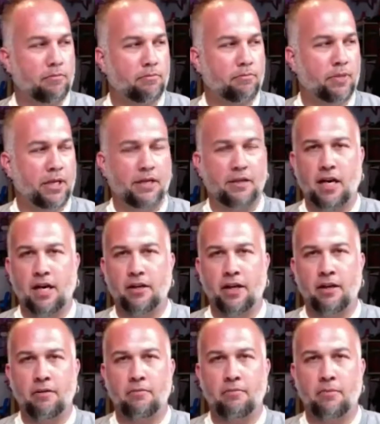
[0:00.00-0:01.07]

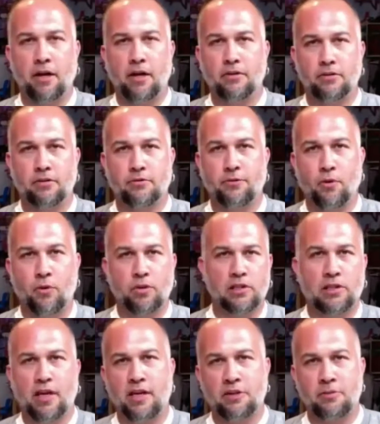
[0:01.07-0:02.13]
bit.ly
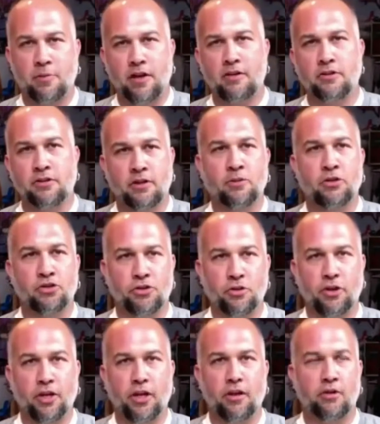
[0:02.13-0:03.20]
/Michael Summers
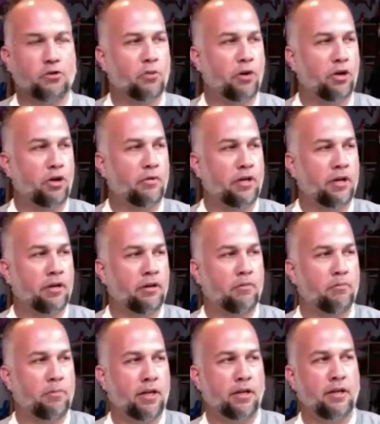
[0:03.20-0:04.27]
Studio is where you can
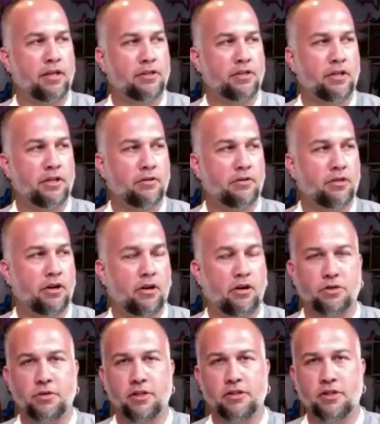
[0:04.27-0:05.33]
bid. It's the
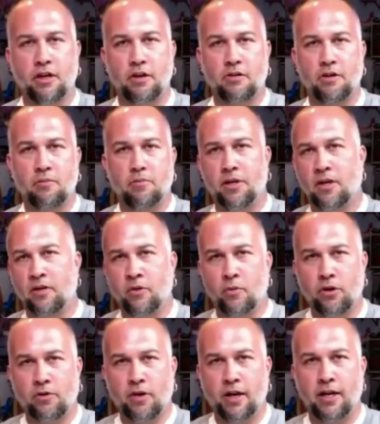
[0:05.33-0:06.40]
Octria site. You can bid on the
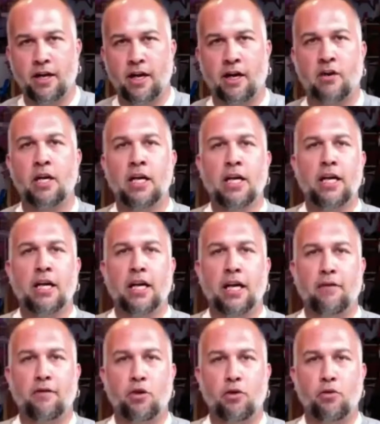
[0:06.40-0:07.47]
work right now.
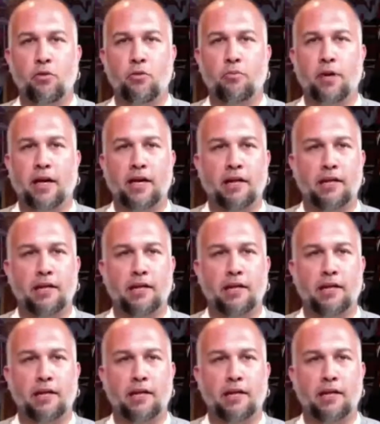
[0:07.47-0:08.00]
If you buy a